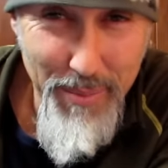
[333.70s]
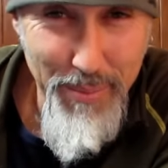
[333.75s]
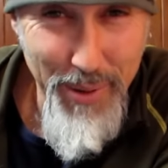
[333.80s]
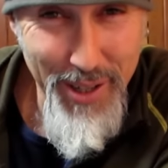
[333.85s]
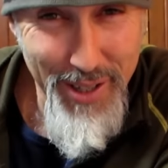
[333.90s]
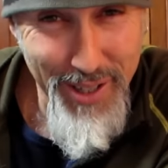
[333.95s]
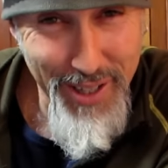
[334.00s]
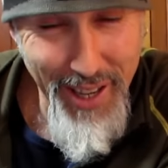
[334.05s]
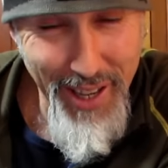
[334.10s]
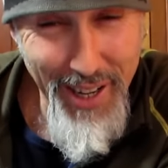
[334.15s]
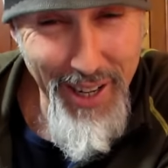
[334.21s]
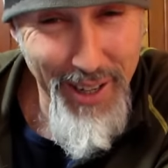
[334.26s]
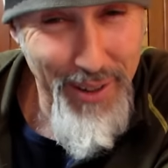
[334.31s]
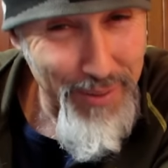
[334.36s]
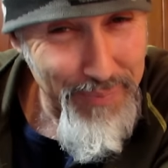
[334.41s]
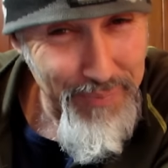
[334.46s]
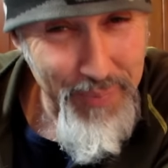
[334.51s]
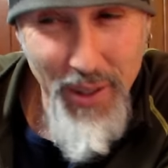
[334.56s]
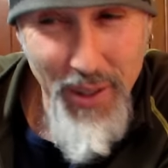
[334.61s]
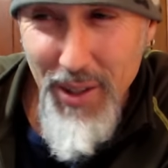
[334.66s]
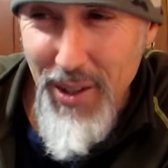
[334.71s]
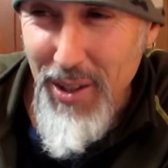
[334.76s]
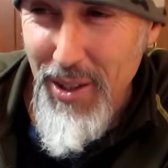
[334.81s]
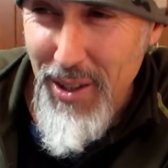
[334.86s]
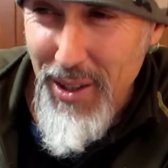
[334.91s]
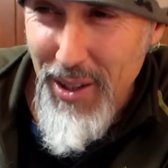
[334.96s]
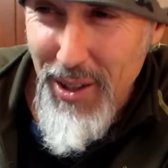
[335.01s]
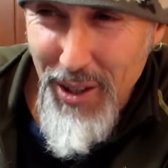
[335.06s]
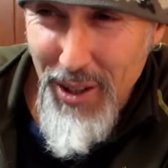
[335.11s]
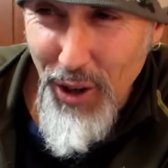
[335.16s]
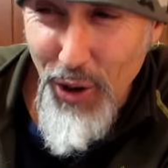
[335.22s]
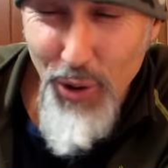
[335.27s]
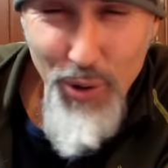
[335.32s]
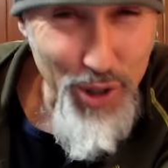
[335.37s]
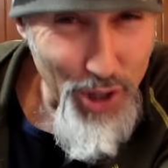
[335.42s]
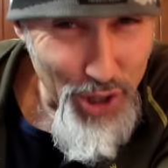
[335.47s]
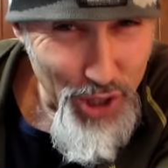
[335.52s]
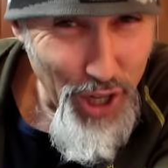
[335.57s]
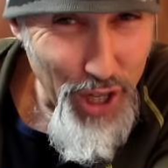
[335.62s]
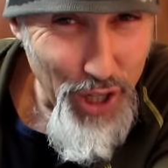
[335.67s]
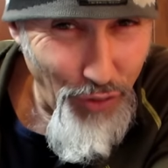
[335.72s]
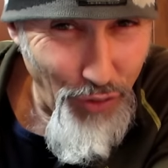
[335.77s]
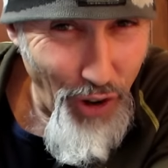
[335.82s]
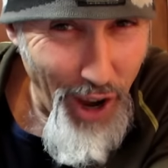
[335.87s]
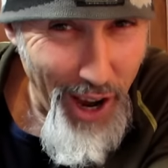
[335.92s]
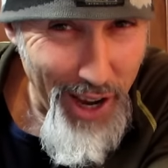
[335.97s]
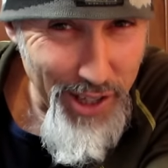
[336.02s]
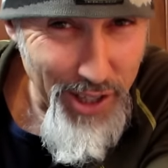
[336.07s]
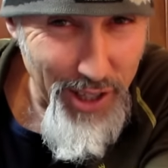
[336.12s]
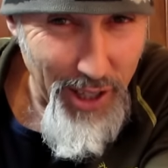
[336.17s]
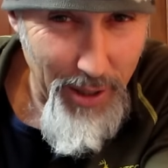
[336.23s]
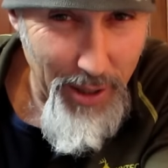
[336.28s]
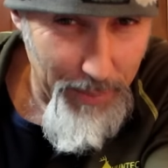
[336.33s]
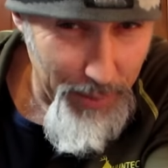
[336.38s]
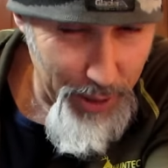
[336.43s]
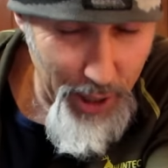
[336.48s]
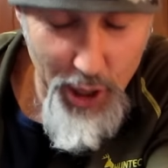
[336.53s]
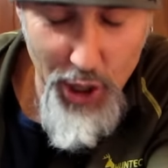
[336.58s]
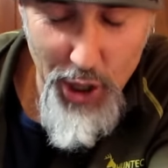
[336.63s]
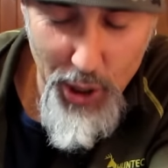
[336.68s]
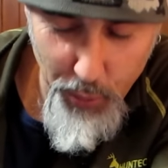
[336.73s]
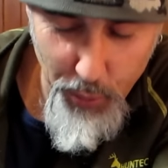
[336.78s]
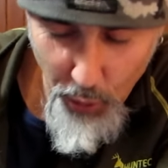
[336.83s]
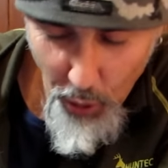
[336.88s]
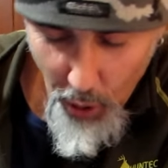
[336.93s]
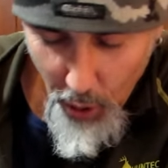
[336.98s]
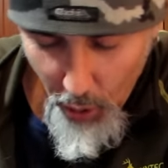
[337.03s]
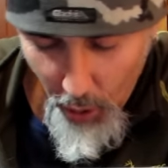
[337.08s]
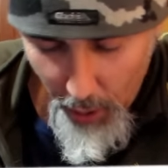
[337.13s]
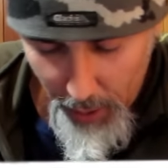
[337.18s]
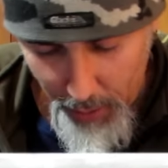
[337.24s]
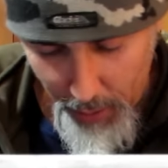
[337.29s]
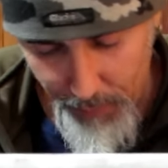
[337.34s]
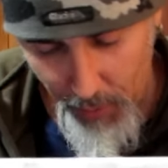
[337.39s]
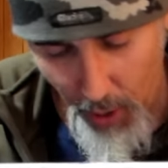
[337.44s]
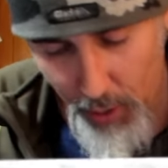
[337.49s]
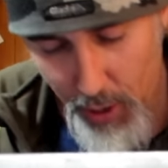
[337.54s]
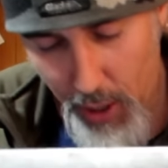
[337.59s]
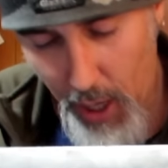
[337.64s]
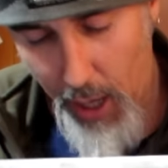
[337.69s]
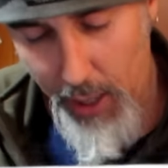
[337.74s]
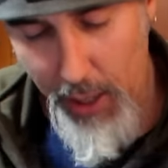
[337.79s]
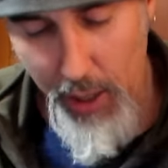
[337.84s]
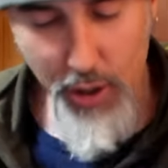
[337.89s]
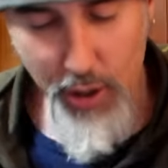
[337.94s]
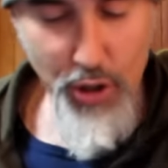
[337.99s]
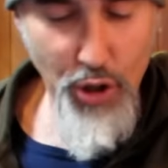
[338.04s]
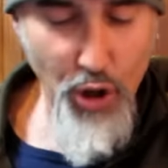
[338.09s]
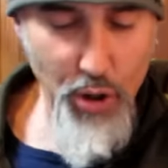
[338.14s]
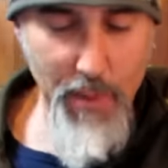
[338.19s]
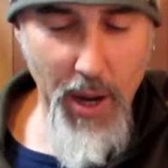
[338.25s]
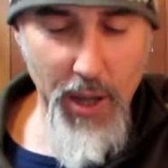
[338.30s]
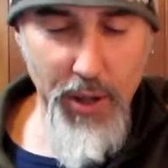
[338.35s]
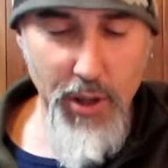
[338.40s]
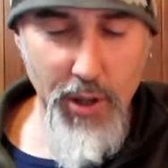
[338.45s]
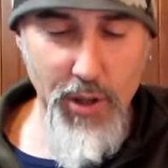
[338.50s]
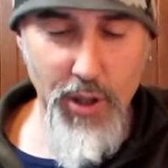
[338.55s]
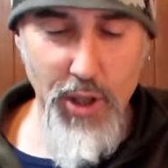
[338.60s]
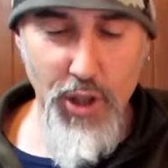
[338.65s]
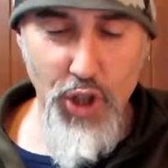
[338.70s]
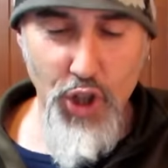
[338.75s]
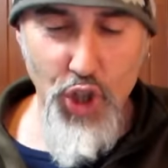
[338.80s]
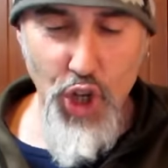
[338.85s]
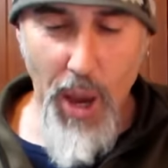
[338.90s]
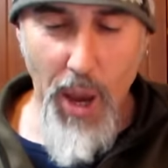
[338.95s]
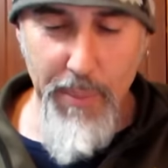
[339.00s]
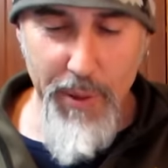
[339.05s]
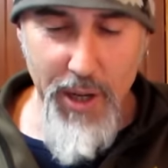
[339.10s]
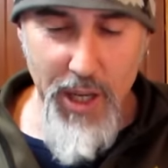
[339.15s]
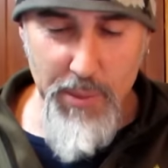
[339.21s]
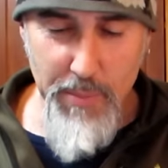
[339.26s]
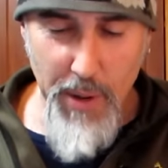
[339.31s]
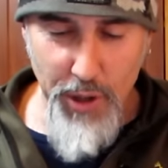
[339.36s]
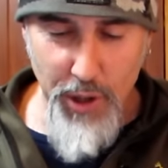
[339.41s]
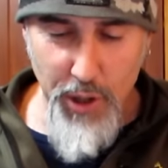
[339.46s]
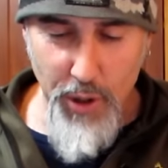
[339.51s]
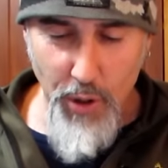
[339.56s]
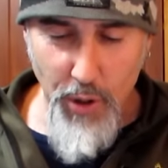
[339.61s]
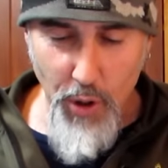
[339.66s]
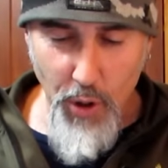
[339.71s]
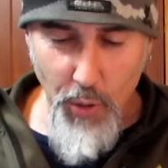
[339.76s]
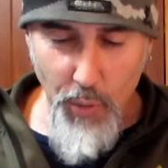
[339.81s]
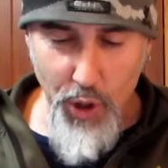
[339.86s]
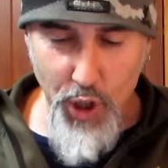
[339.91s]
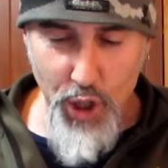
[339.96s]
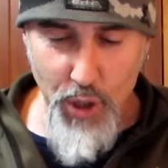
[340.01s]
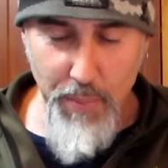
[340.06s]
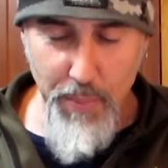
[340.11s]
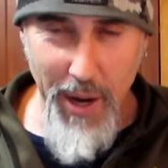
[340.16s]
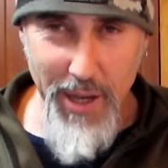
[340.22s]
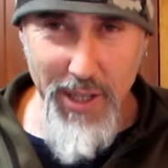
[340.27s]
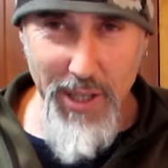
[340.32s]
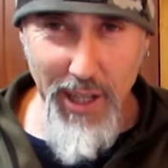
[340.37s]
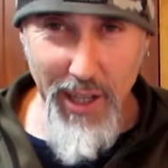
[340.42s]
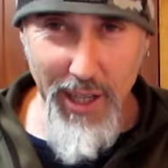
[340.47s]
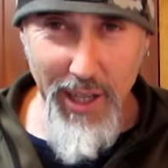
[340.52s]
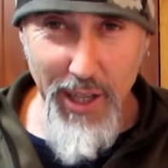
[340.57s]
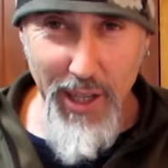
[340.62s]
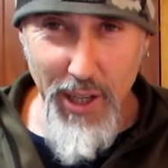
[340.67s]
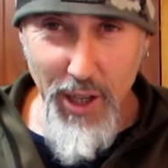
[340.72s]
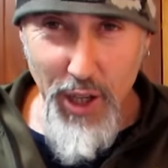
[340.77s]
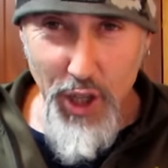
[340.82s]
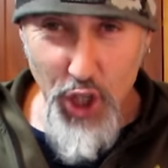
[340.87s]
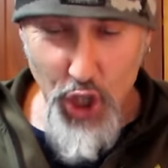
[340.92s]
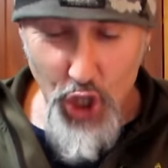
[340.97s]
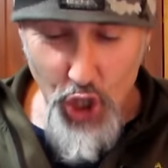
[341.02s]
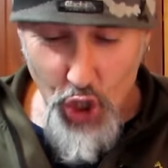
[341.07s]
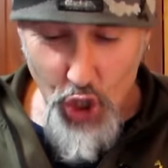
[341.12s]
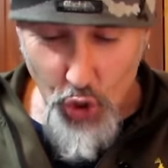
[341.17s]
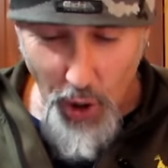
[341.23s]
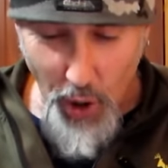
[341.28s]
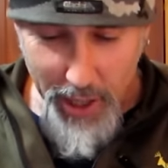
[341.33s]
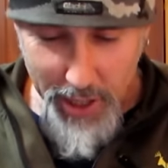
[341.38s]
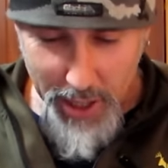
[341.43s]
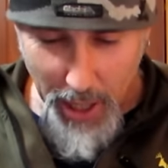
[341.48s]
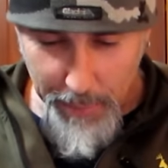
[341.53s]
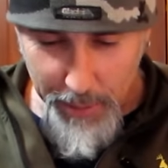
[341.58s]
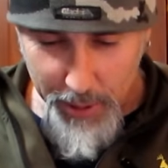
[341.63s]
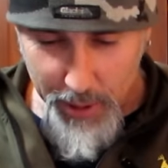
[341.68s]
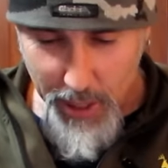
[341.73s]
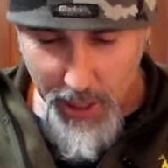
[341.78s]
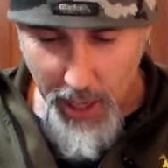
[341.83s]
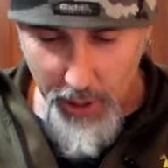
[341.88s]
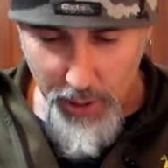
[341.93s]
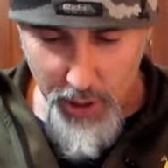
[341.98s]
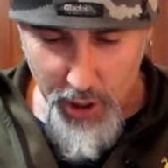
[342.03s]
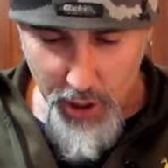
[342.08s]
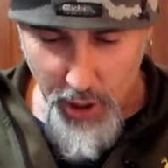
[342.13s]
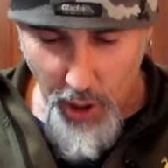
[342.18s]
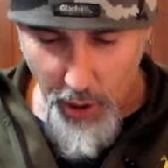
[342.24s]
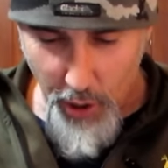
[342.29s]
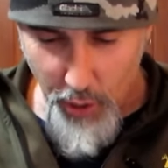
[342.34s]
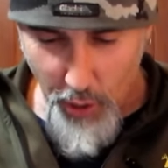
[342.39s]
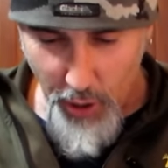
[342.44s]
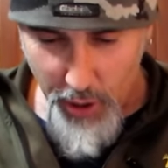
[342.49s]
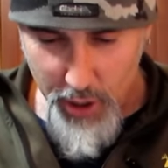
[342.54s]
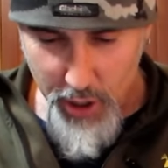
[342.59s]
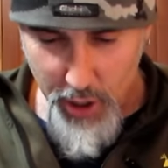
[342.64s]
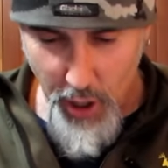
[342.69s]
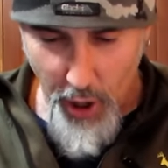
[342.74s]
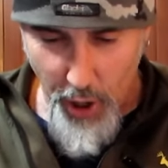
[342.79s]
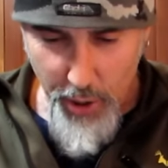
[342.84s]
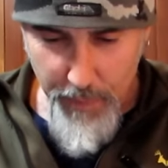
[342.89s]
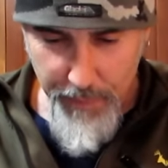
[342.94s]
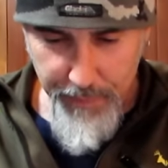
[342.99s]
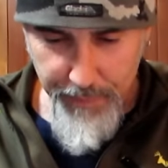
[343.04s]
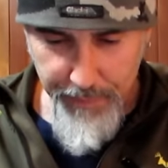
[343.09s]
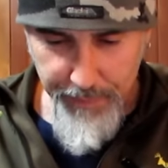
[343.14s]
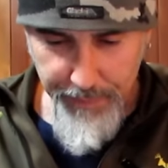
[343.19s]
but it's going to lose its edge faster, but that's just what I like. Okay, now there's two methods. There's a Japanese method, which is basically straight up and down the stone like so.